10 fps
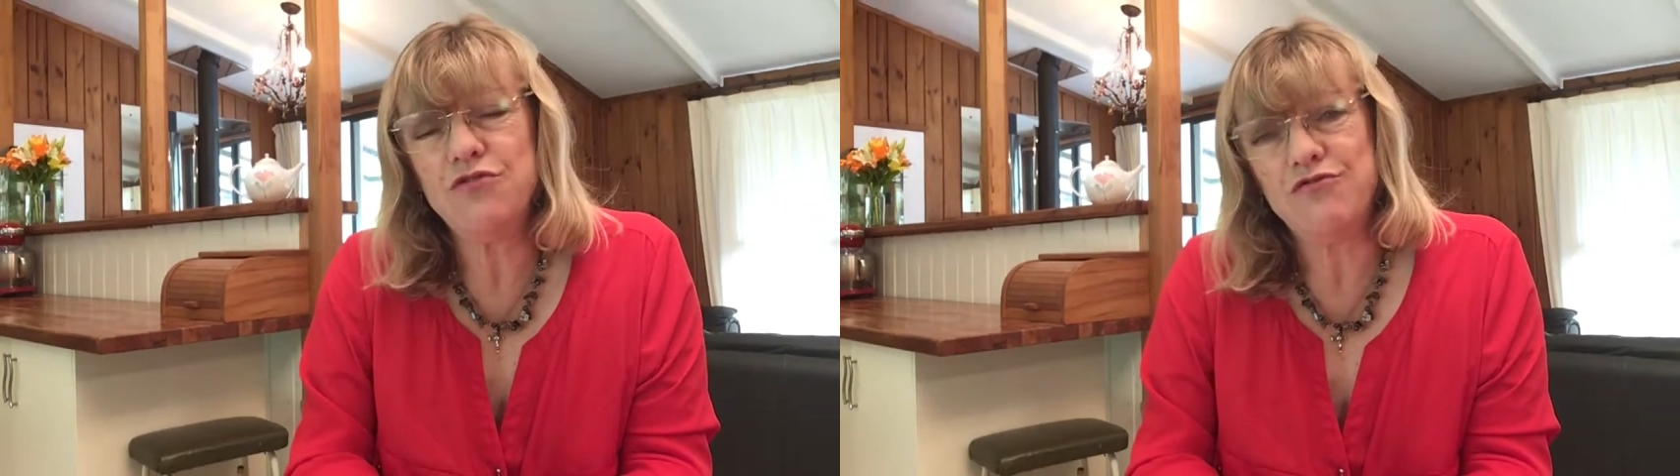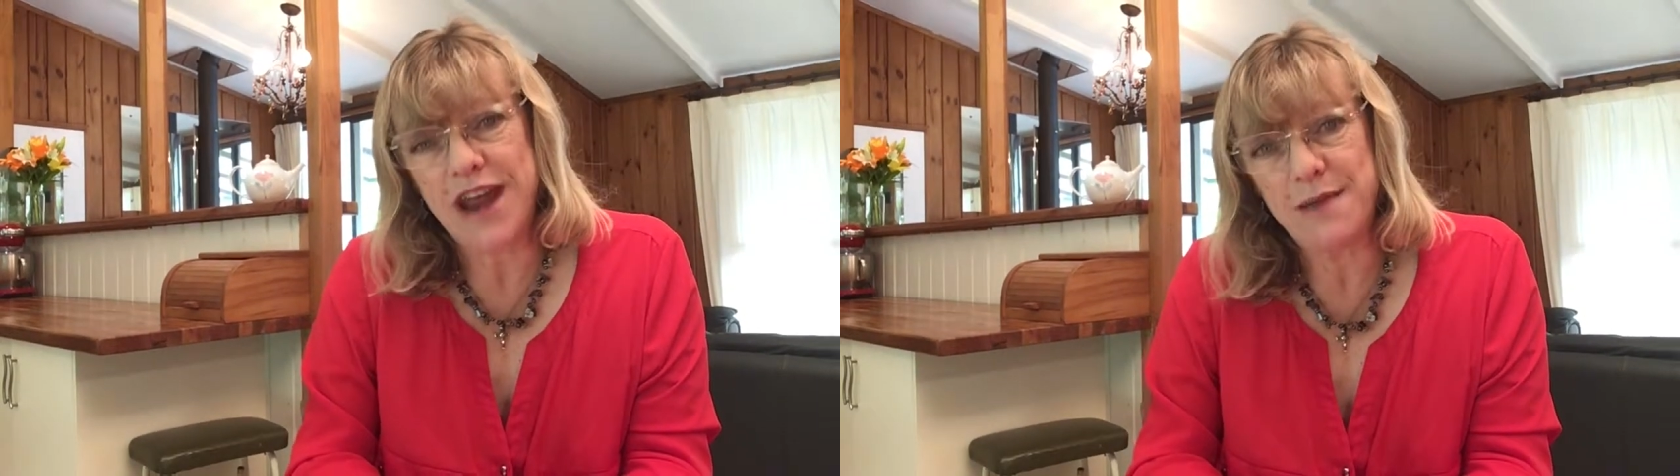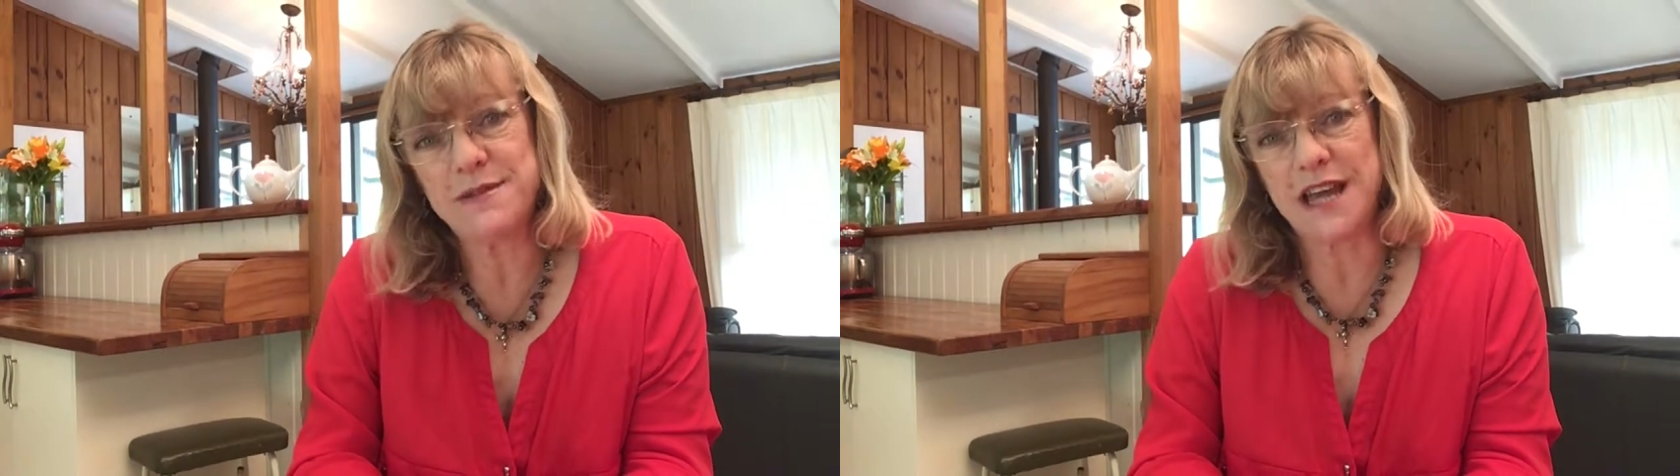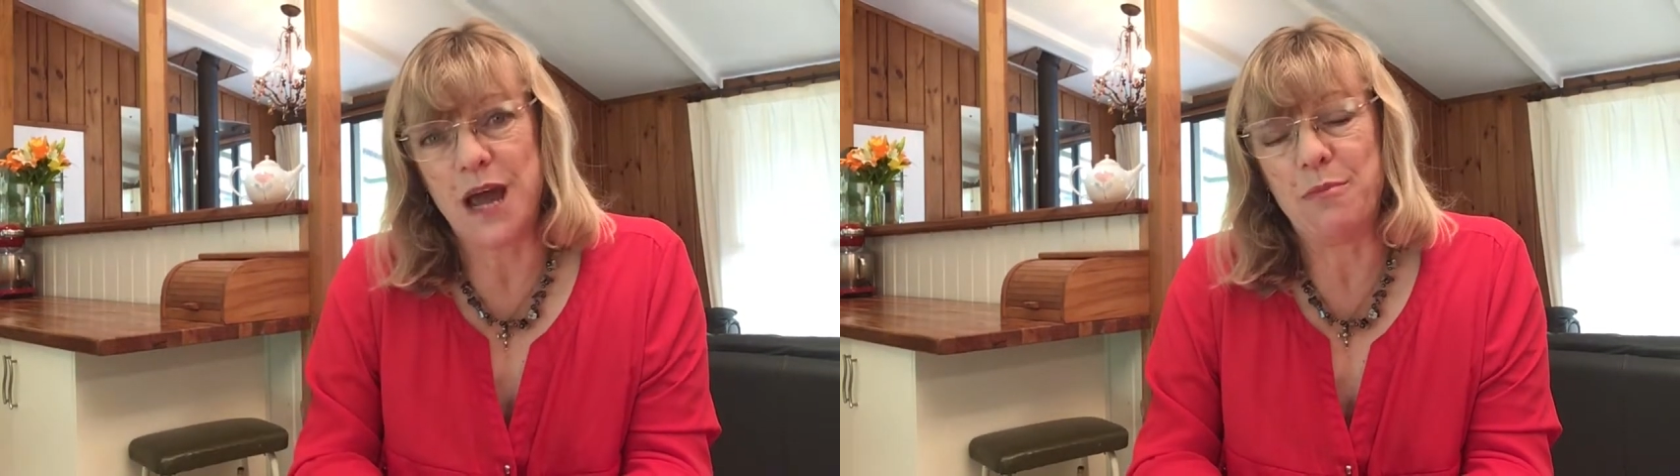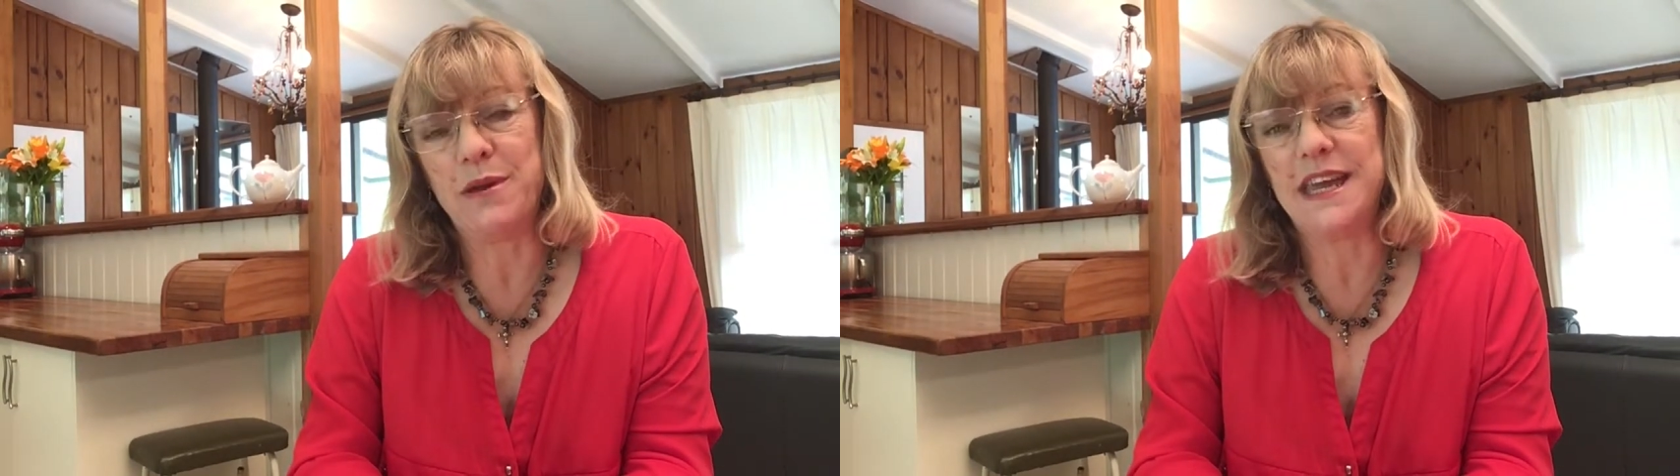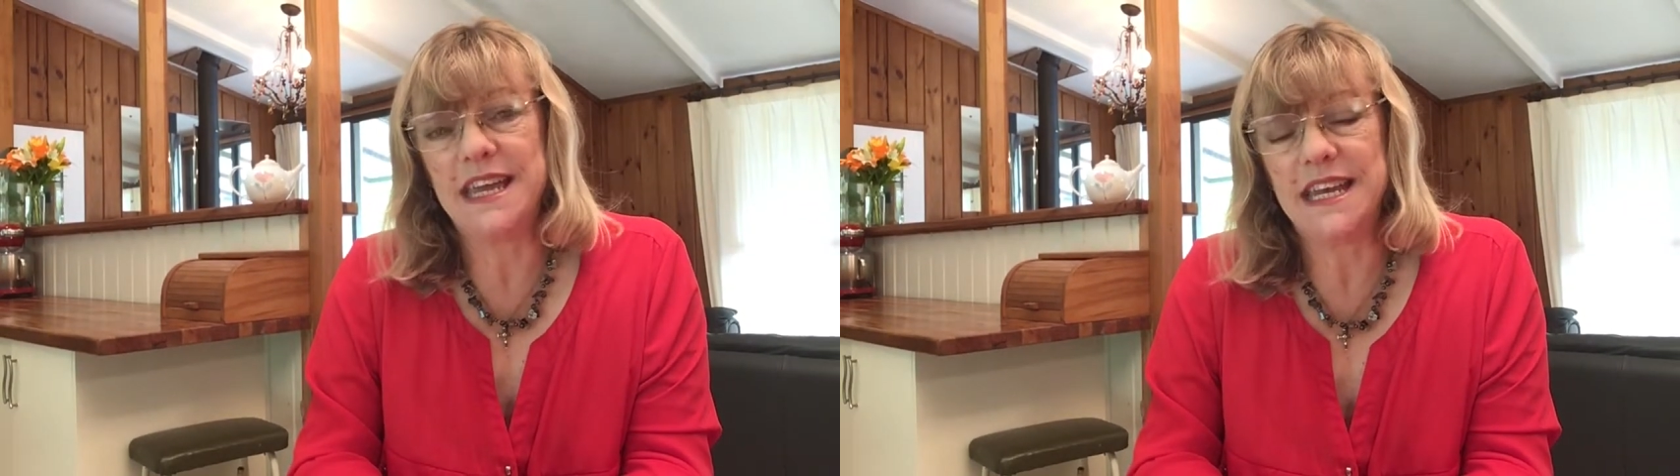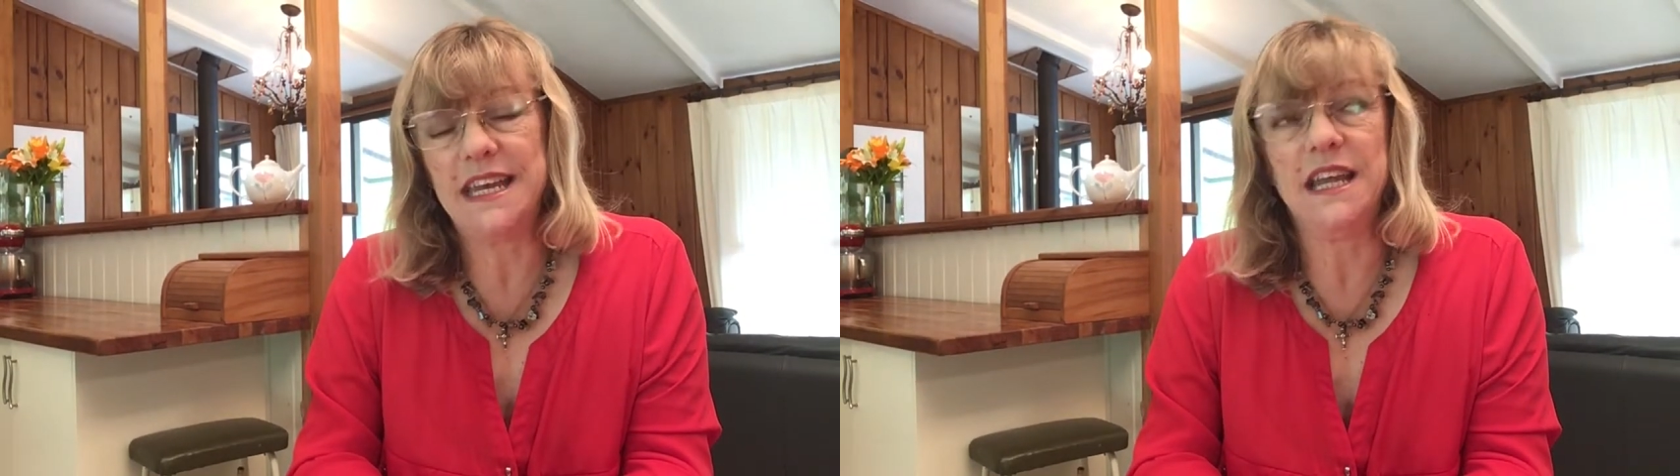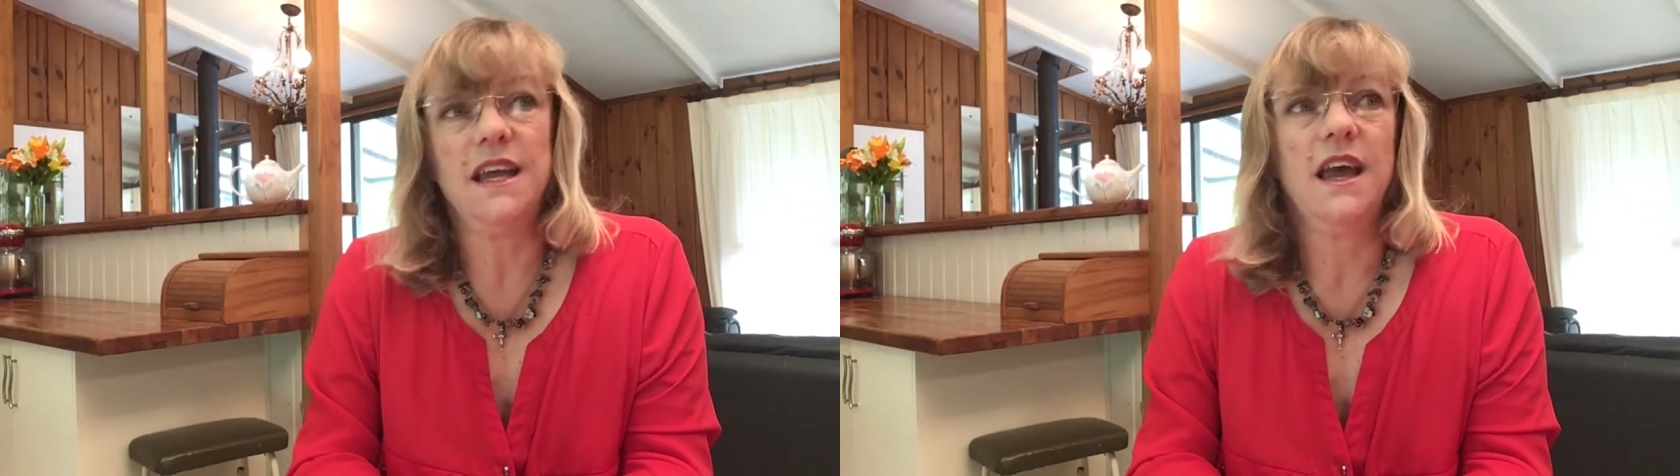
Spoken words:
wrapped up in